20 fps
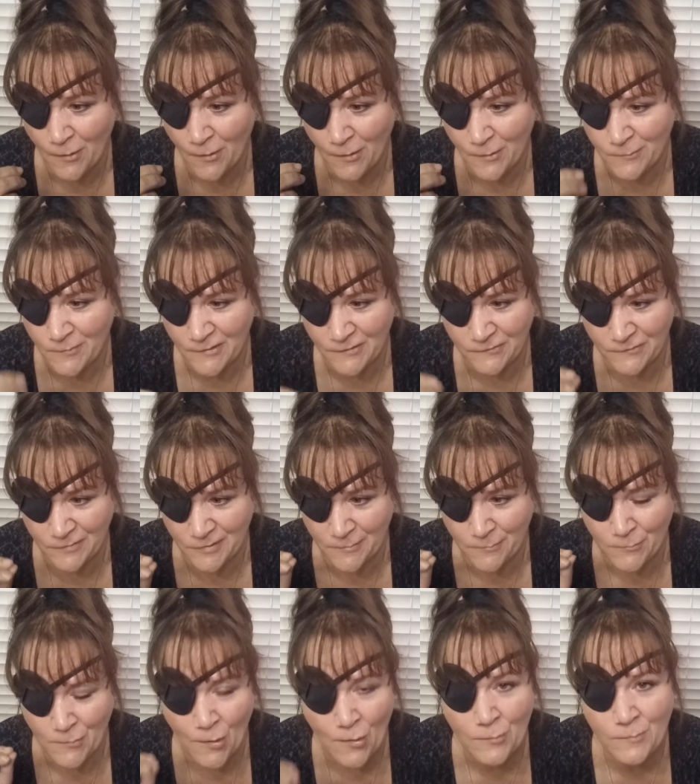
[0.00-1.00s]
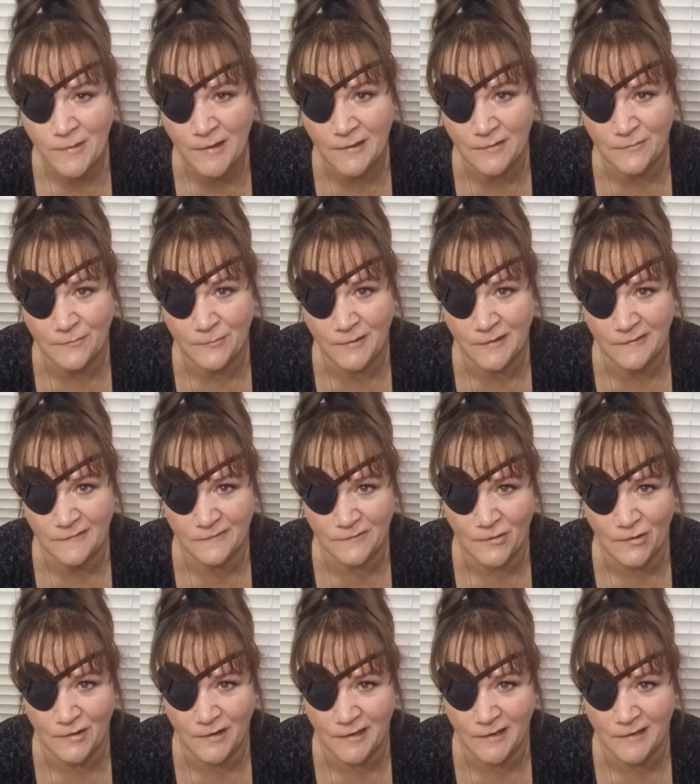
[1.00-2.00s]
almost from the moment we
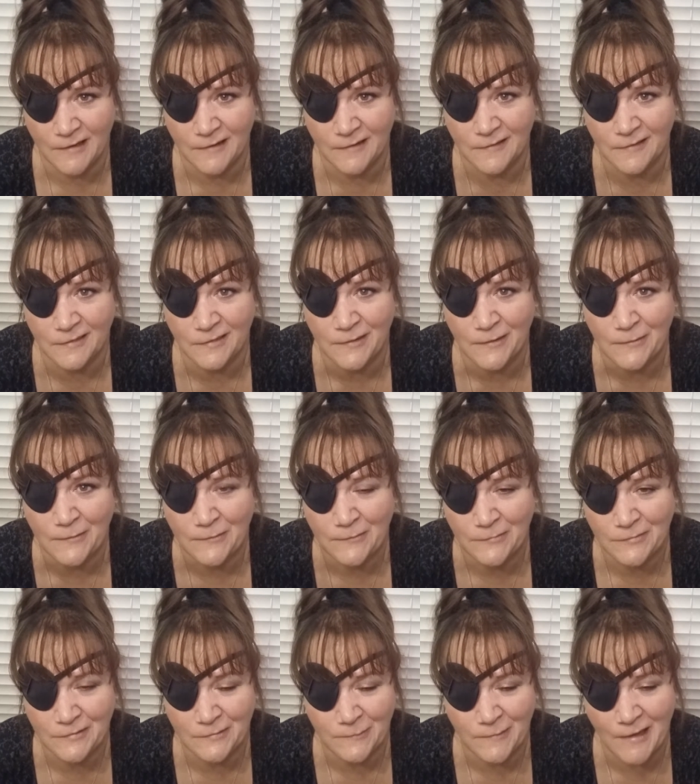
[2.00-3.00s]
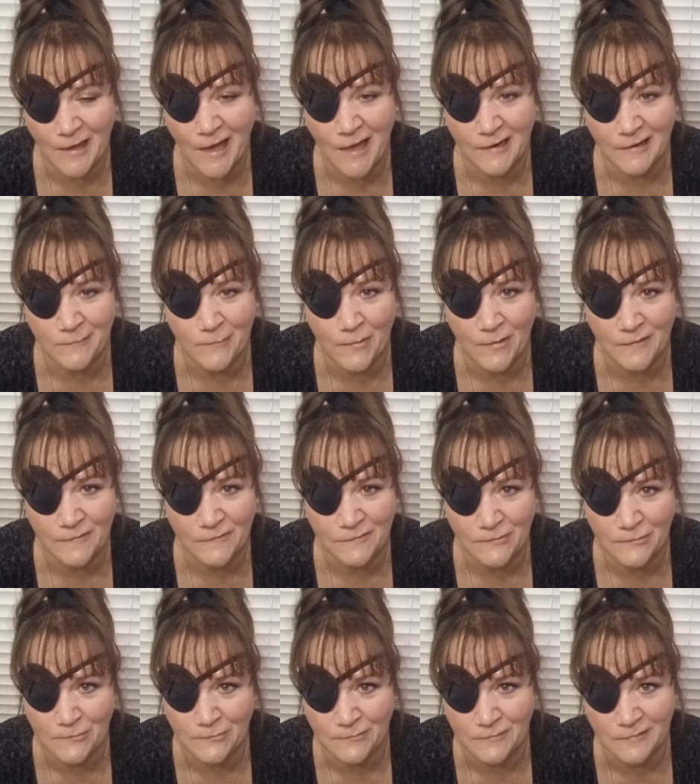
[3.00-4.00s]
started, there we had a
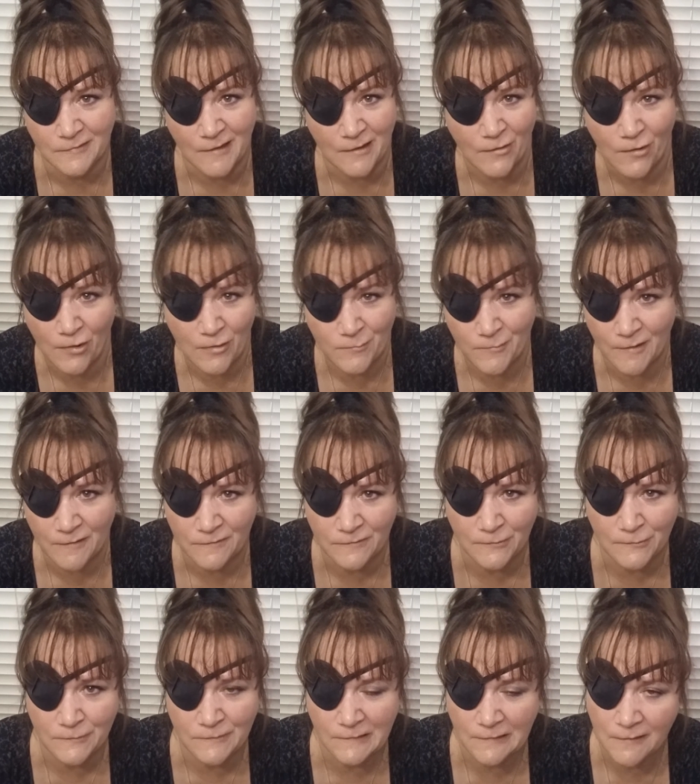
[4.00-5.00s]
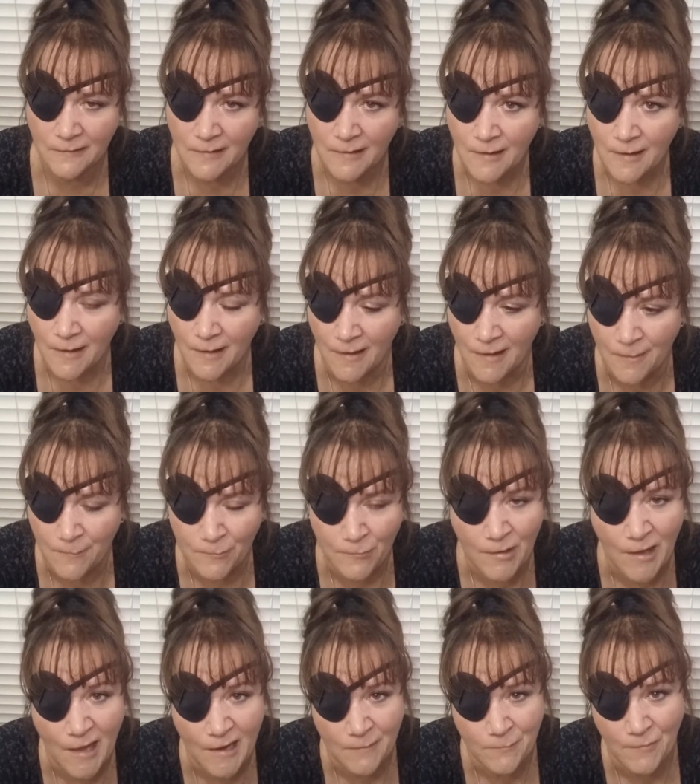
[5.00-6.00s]
monsoon. They call them monsoons here. Um,
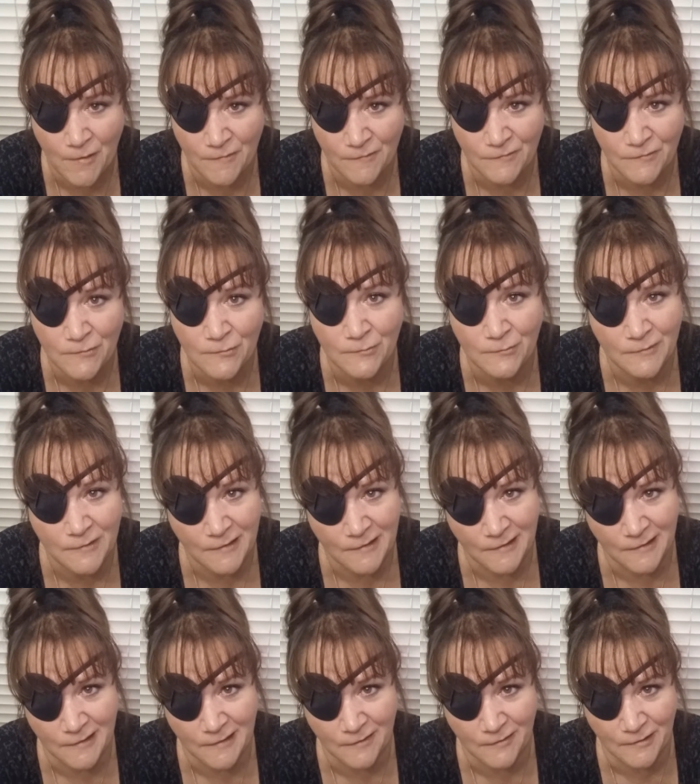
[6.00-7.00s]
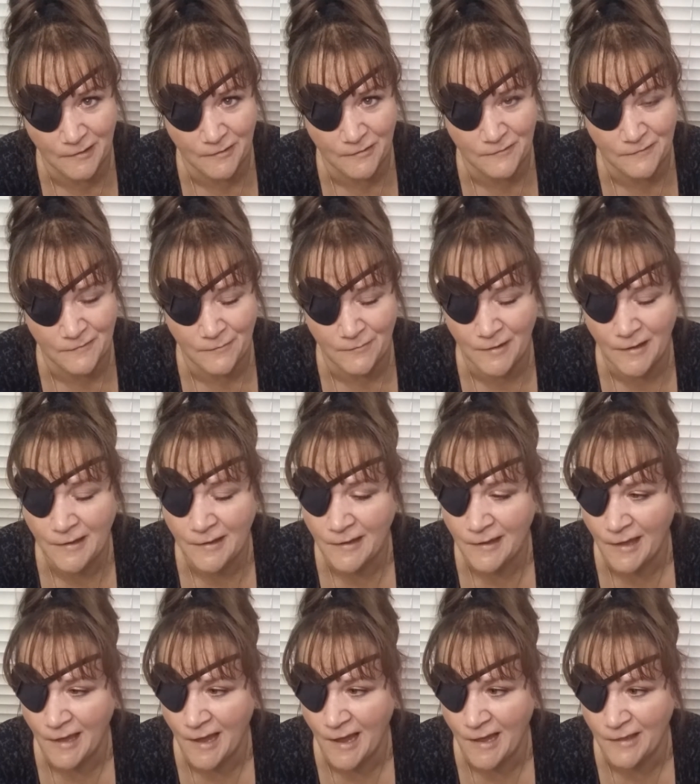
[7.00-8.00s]
we had a monsoon here in Arizona,
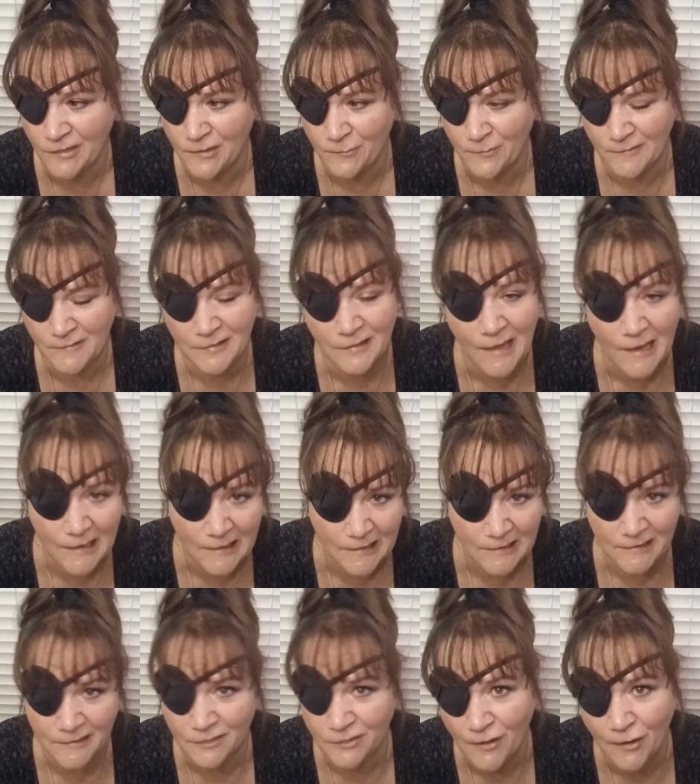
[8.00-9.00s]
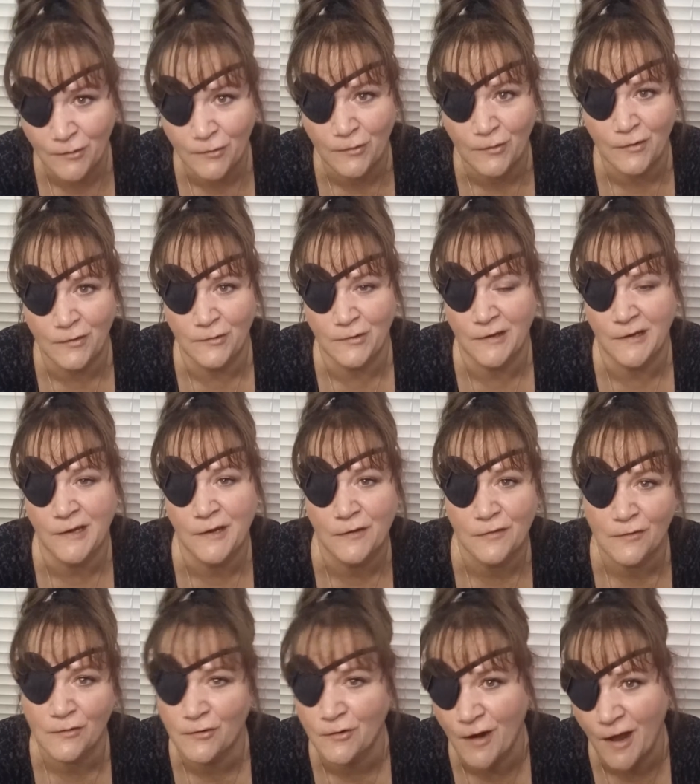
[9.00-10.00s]
and there was lightning and thunder, and you could hear
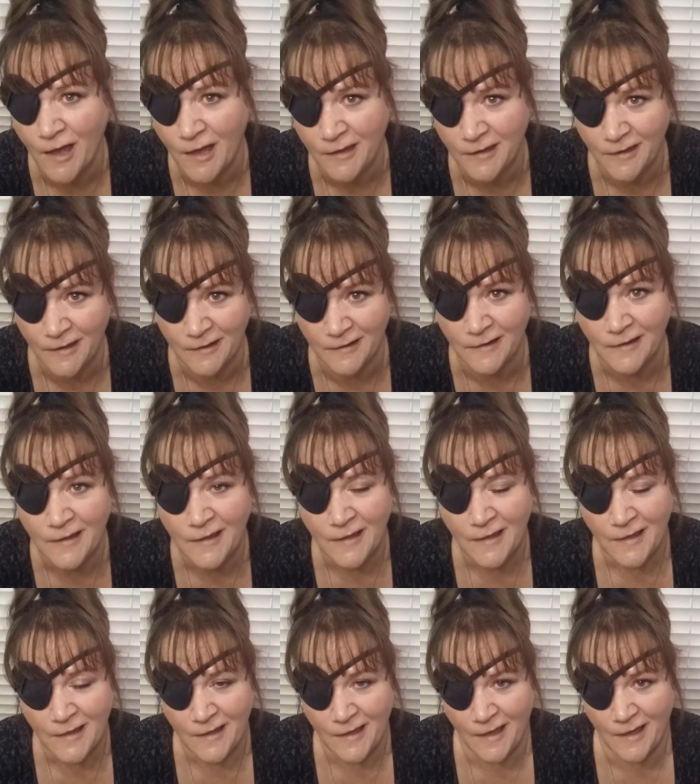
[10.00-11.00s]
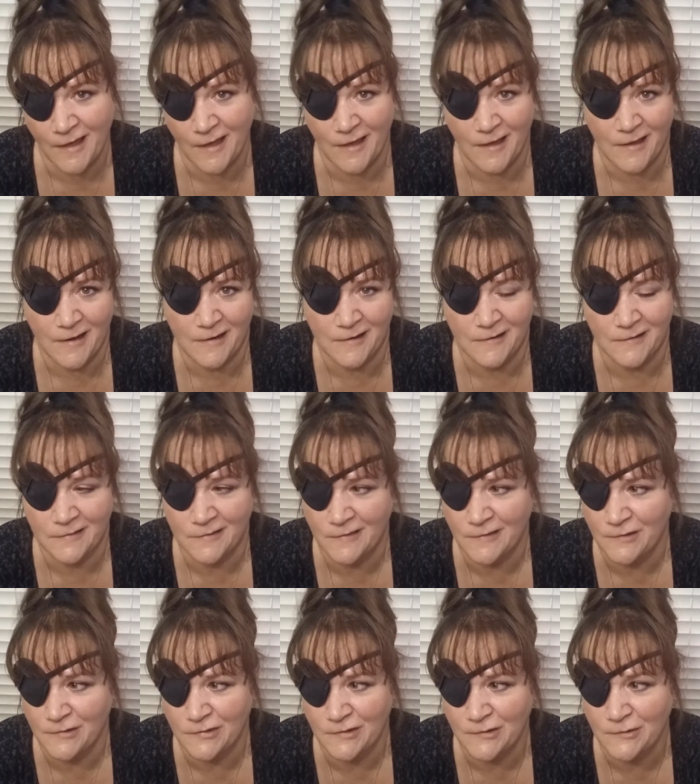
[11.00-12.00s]
the crack and and
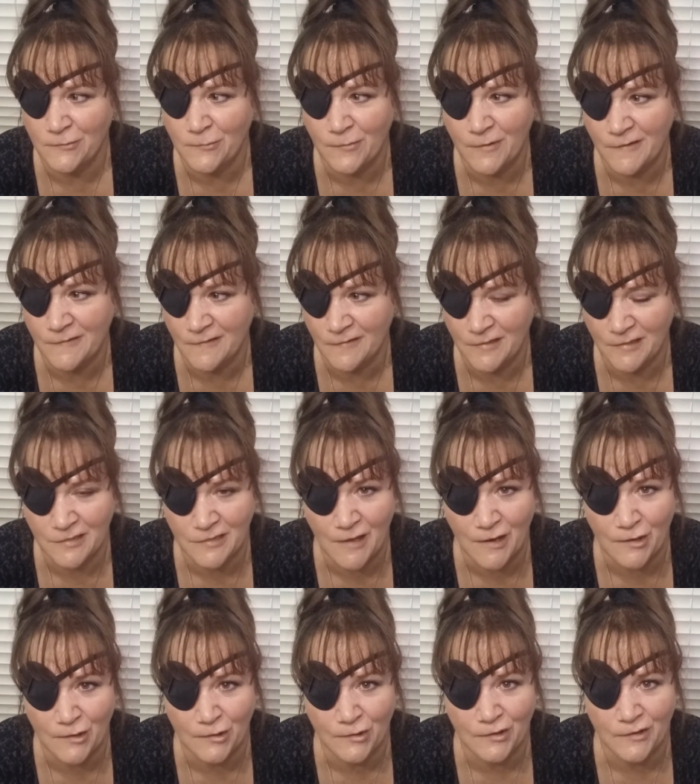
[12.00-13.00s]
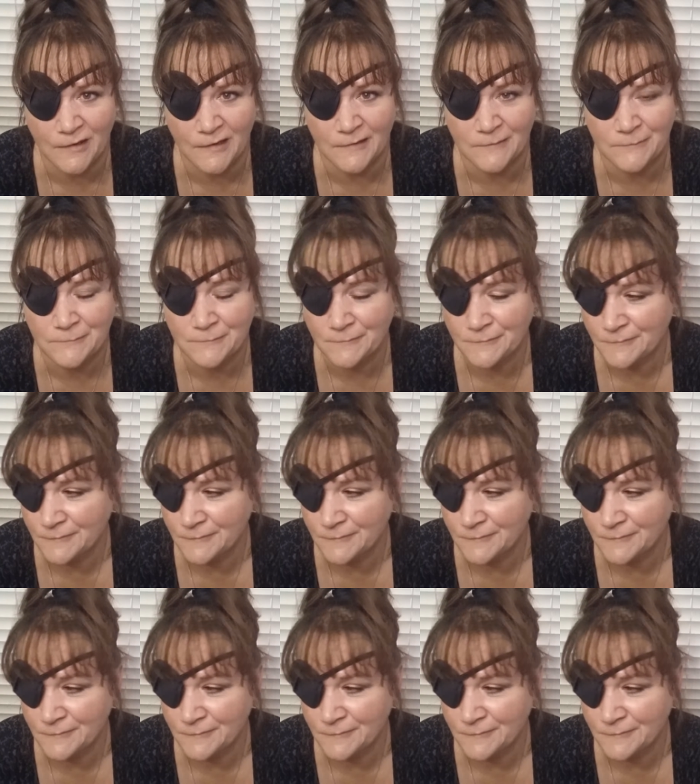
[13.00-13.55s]
the the noise of the thunder, and